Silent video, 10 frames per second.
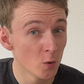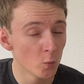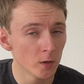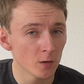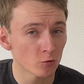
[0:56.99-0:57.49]

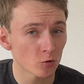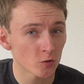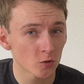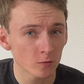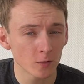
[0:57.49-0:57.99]
Windows
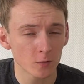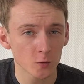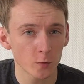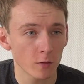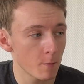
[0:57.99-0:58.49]

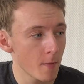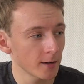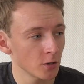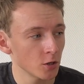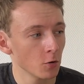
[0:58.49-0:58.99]
struggles with
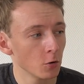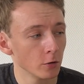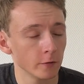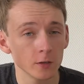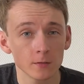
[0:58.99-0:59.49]
managing all
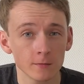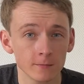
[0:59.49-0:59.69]
of it.